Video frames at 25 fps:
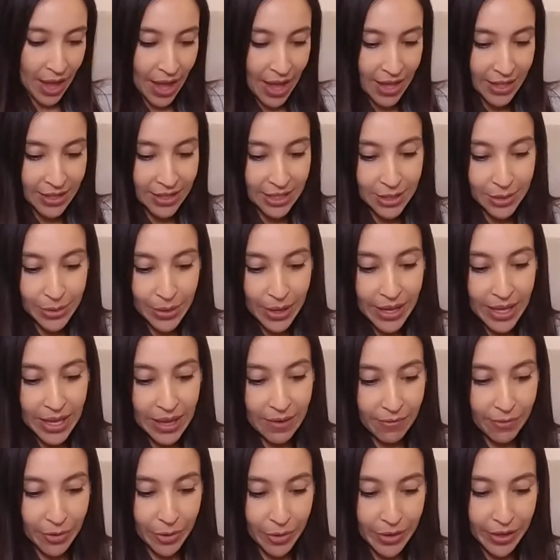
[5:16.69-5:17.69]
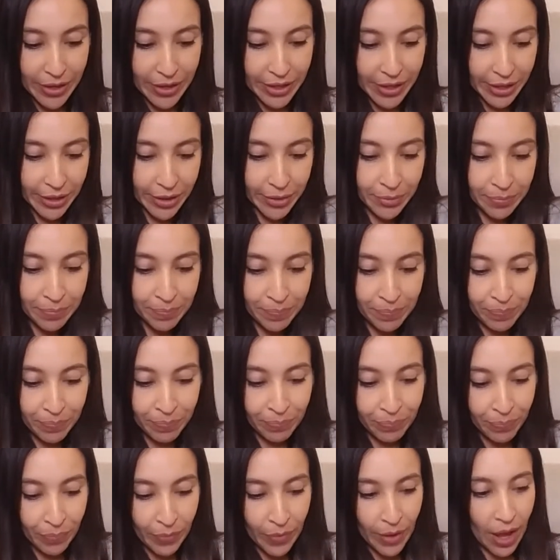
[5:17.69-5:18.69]
that's why I keep food in here.
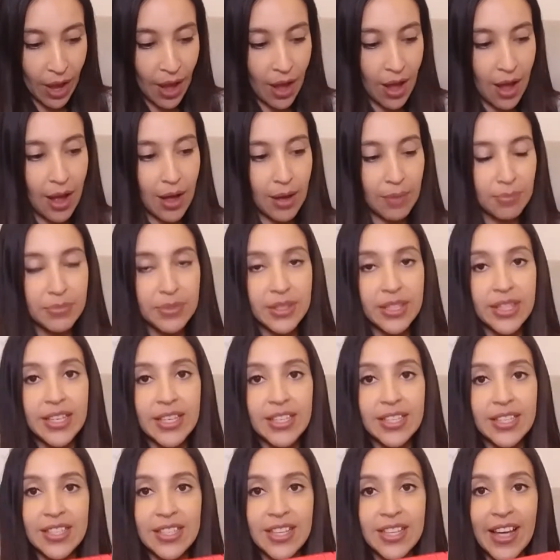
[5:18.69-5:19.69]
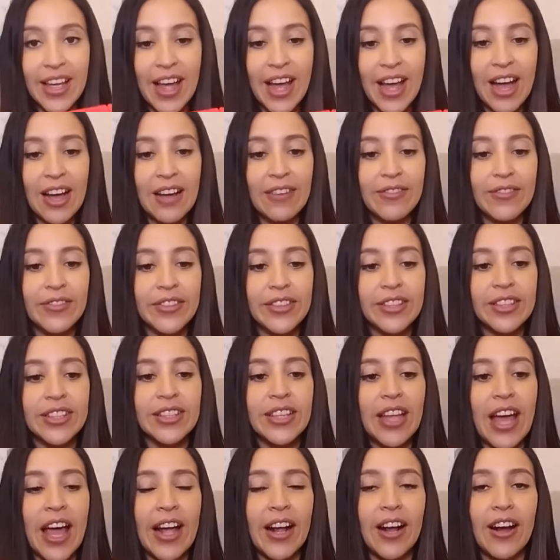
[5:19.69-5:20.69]
This I
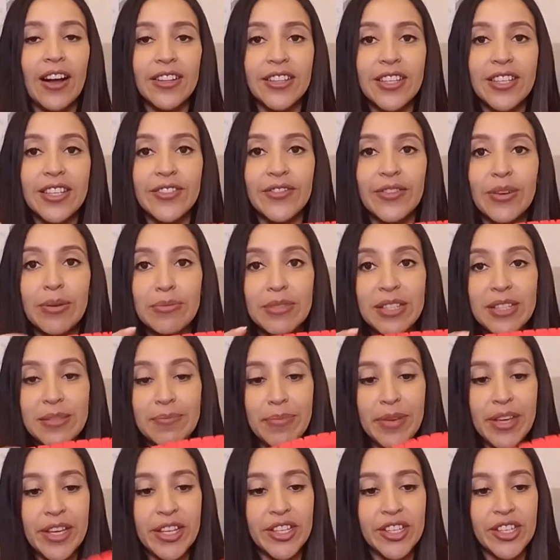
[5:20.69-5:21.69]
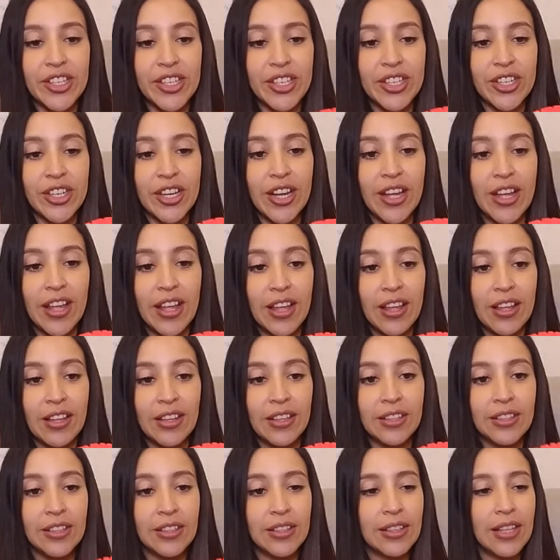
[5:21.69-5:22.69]
got this from Speech
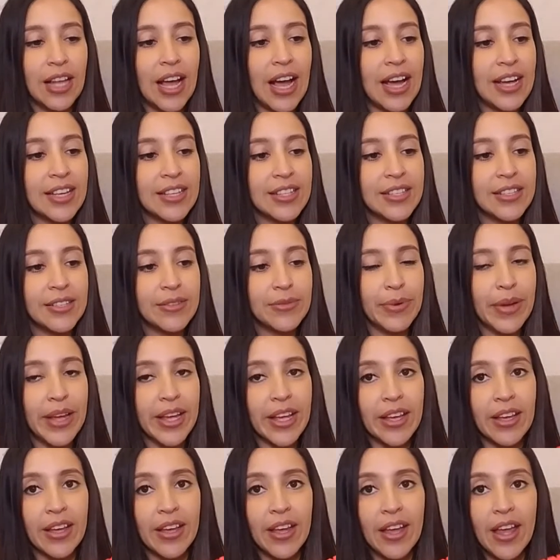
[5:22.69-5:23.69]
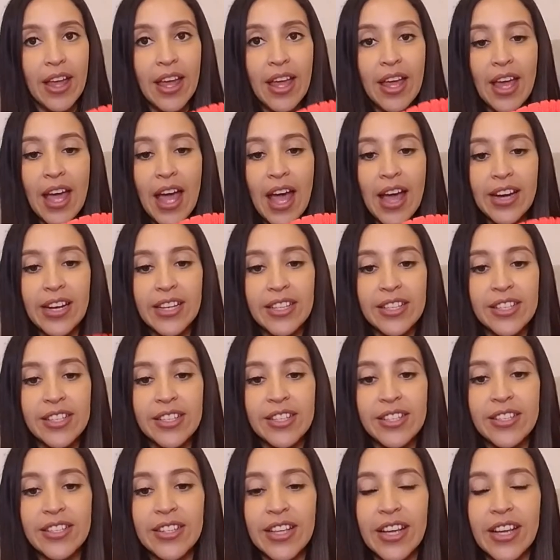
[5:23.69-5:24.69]
last week, and it's
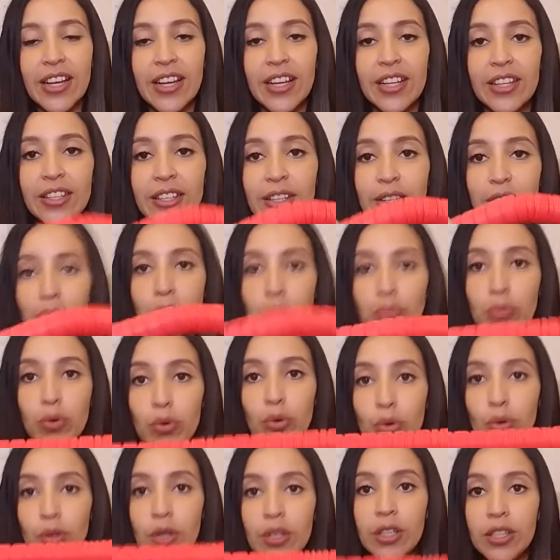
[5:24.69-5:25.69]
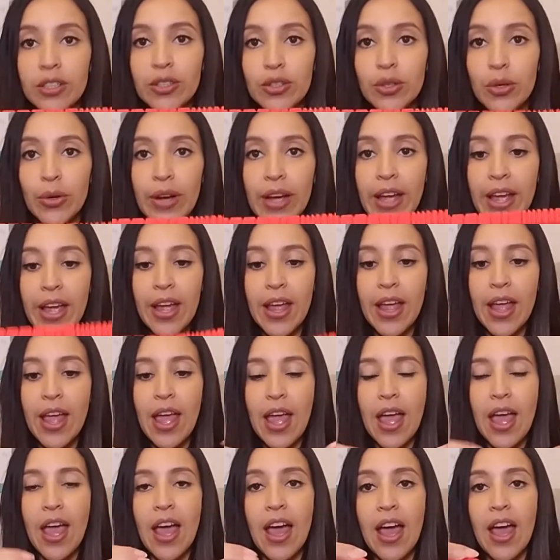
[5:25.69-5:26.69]
just like a little pull toy,
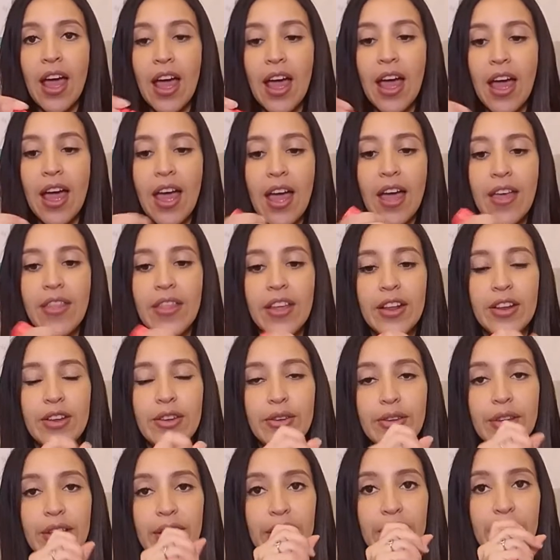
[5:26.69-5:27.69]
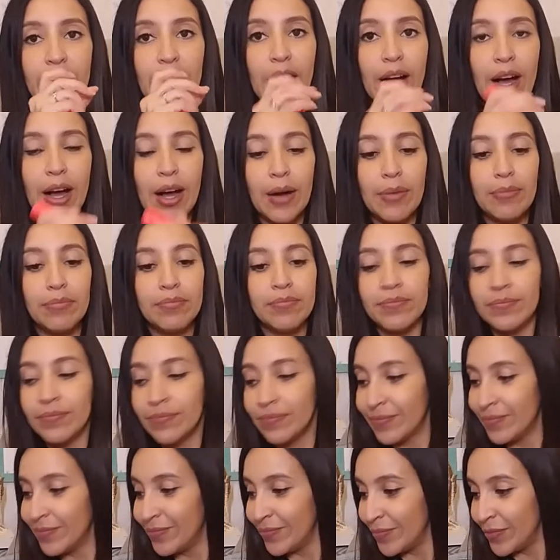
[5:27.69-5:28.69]
and then you can
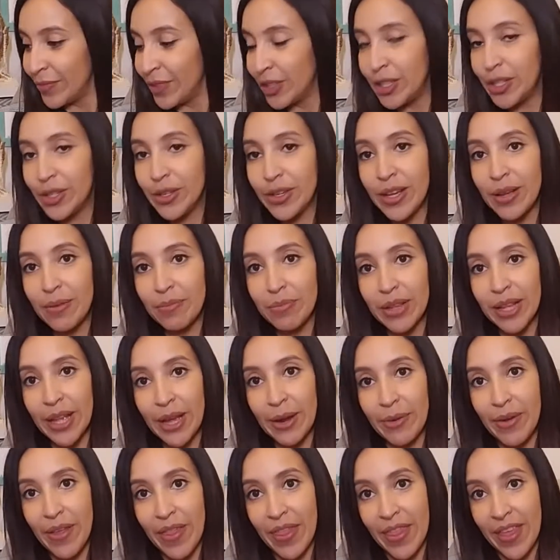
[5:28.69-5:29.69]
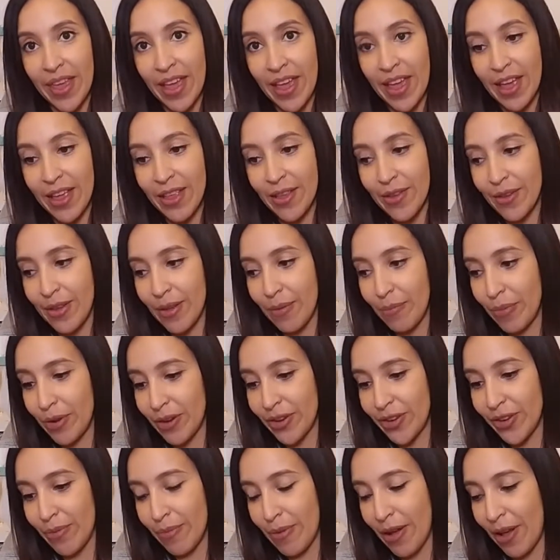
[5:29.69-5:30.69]
play with it, you can put
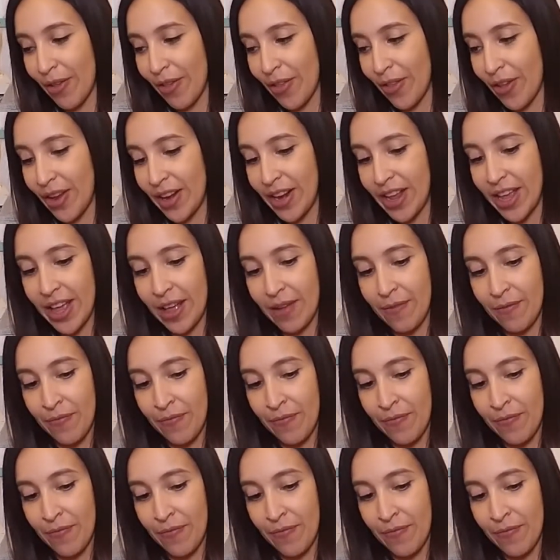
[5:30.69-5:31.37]
your mouth on it,